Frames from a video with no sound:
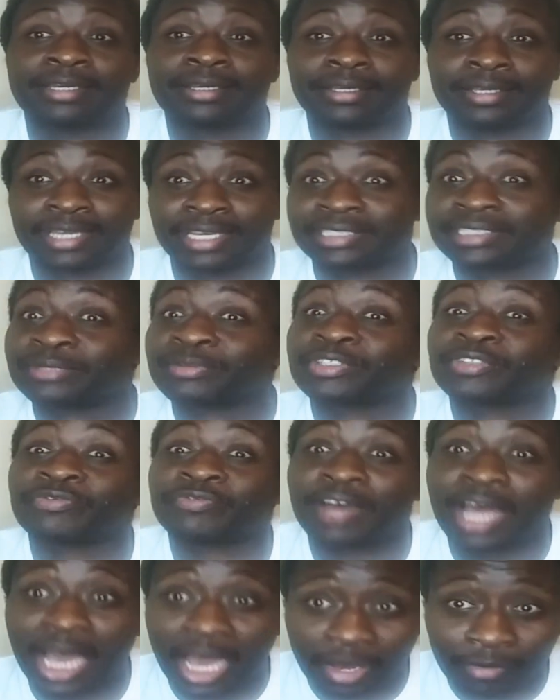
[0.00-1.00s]
Yes, it was
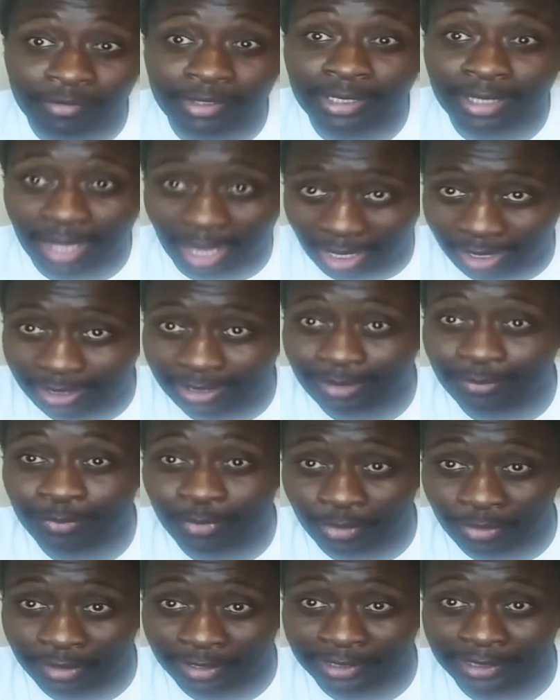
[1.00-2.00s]
5 o'clock in the
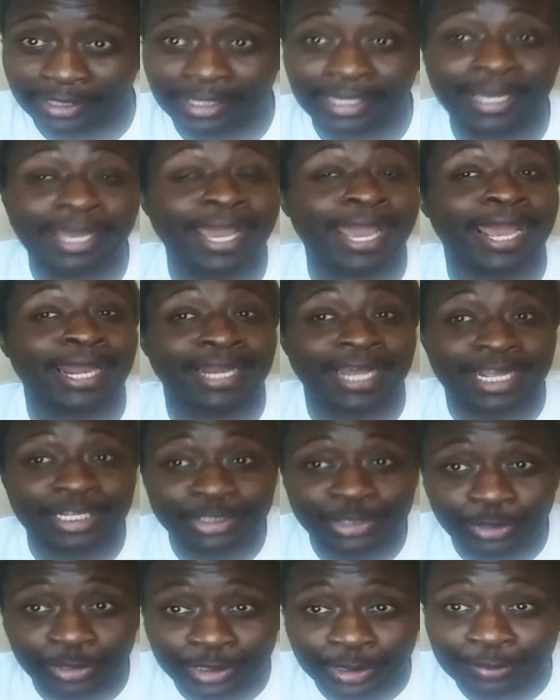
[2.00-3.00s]
morning, and I
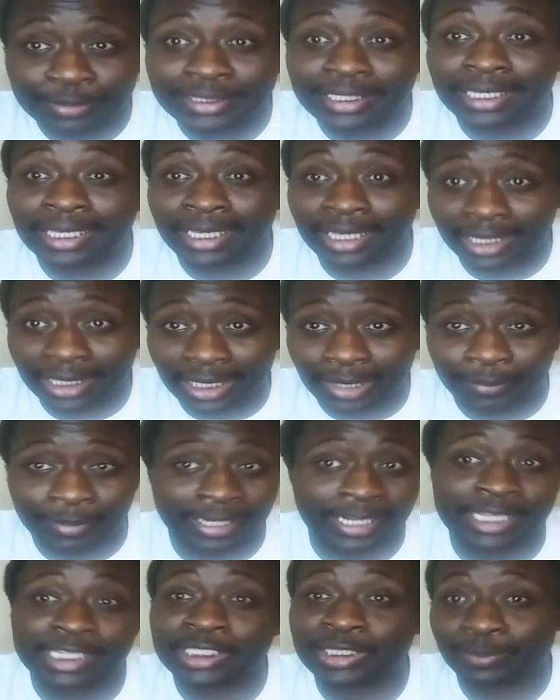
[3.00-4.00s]
told them to get up and
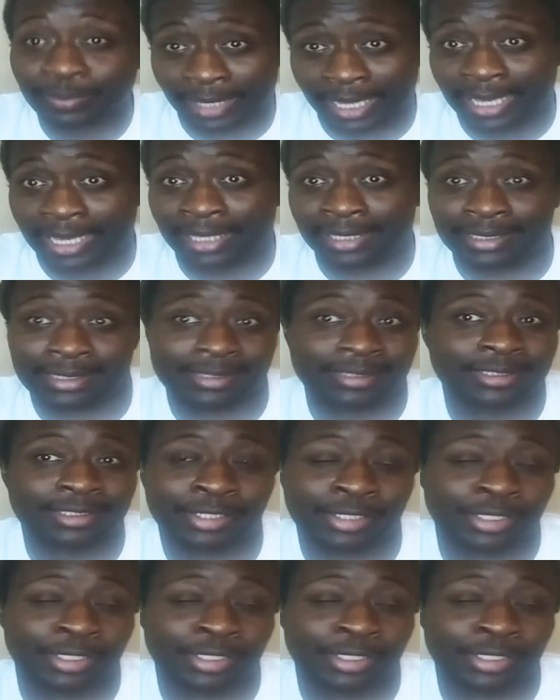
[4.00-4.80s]
explain this.